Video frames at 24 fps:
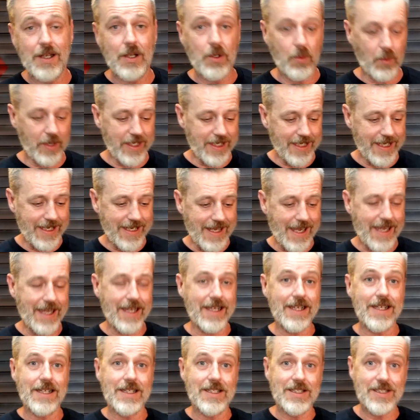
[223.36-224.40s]
we need
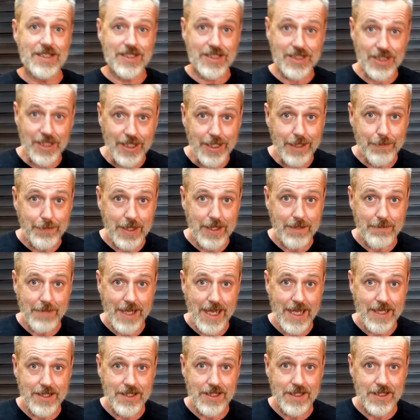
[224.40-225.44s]
a sleeping
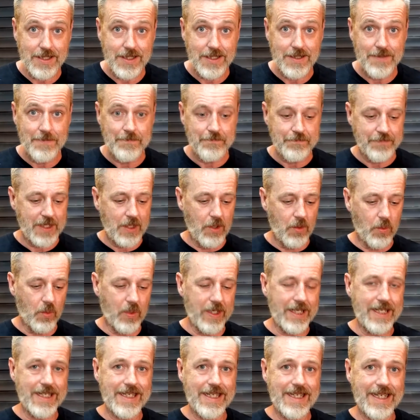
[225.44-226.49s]
mat,
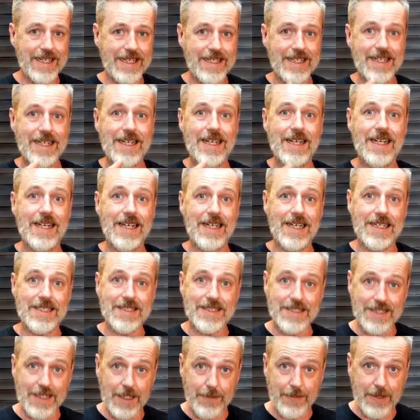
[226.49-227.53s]
we need a
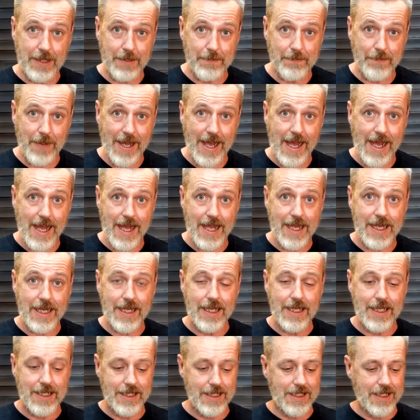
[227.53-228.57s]
sleeping bag,